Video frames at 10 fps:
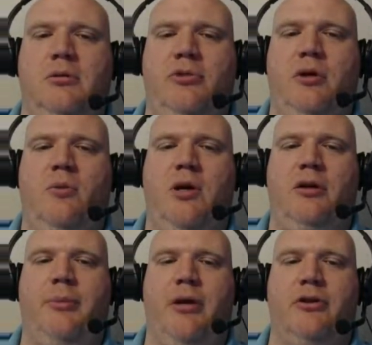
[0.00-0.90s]
Not wild
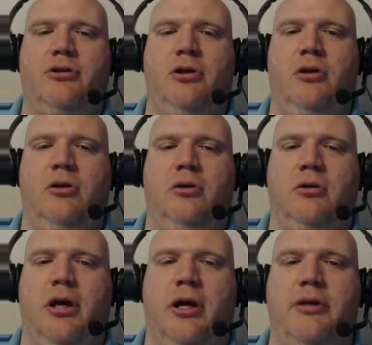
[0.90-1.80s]
about the tall
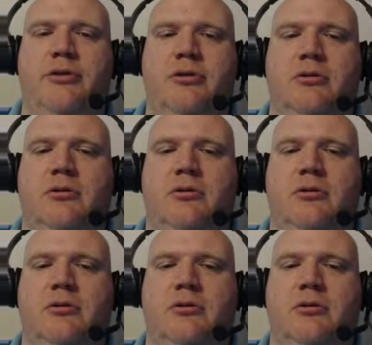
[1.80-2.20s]
grass.